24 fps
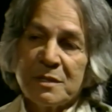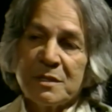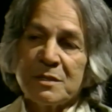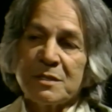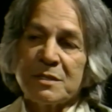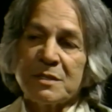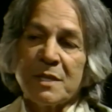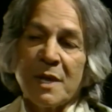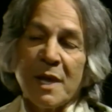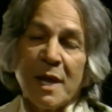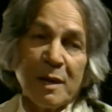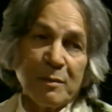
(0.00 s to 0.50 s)
the
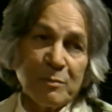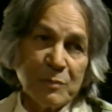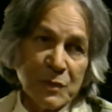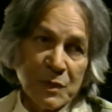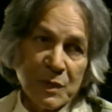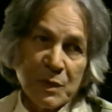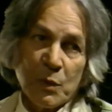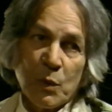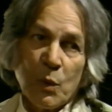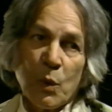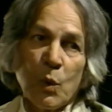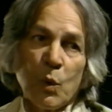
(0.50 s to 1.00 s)
same
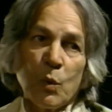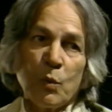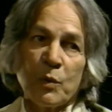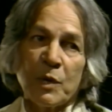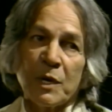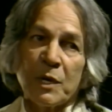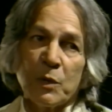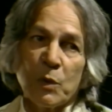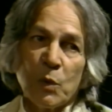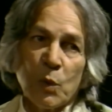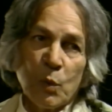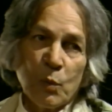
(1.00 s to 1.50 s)
thing over
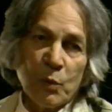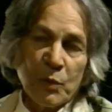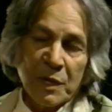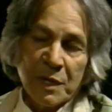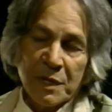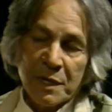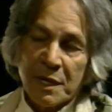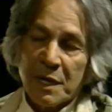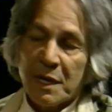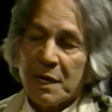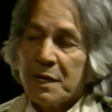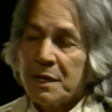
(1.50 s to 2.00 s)
and over
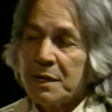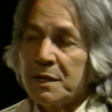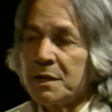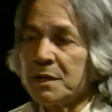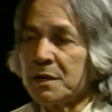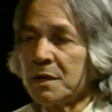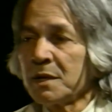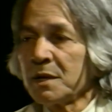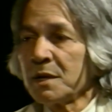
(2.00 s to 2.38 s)
again,